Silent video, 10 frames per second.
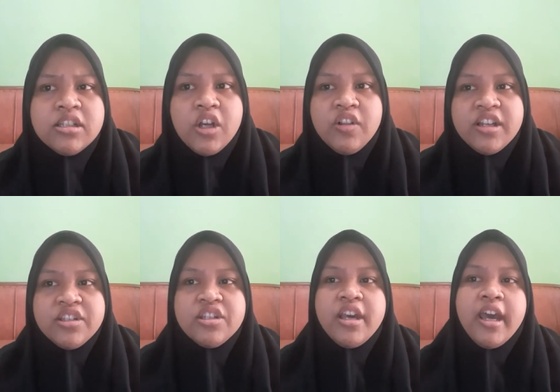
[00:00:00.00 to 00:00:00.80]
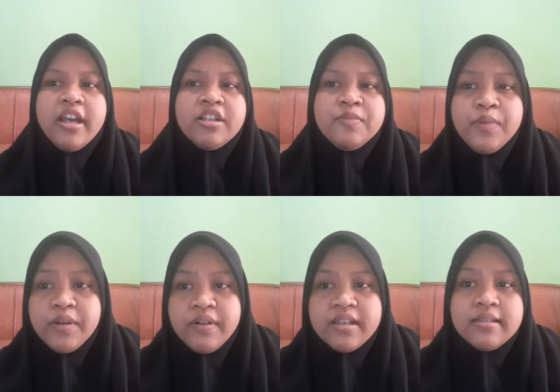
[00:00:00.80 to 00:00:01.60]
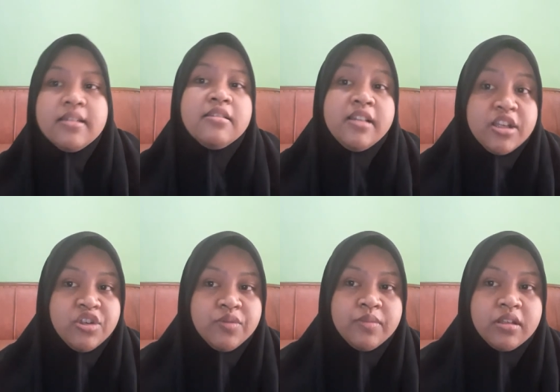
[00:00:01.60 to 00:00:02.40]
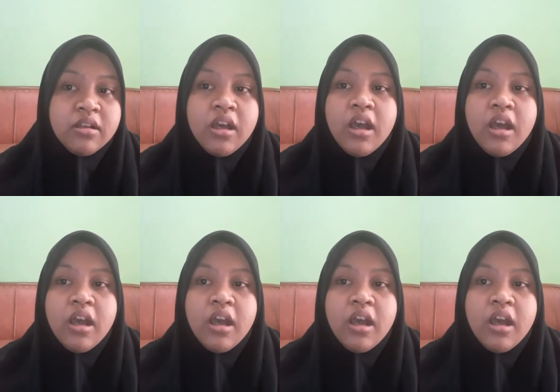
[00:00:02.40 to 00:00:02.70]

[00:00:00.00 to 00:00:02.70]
knowledge, experience, and judgment.